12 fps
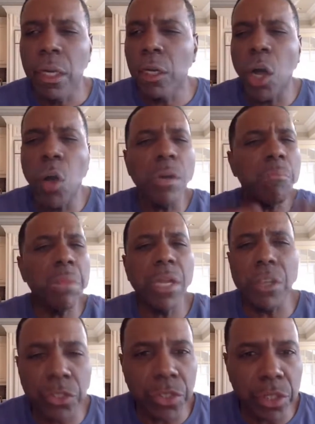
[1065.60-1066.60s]
Go and
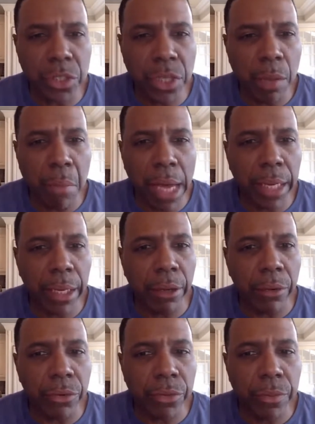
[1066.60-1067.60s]
minister to somebody
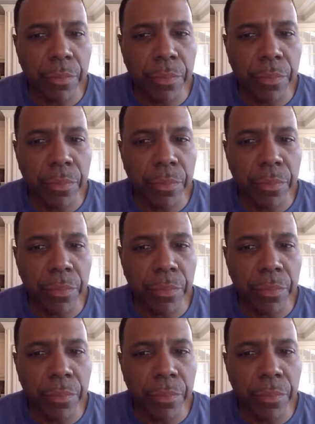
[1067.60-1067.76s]
else.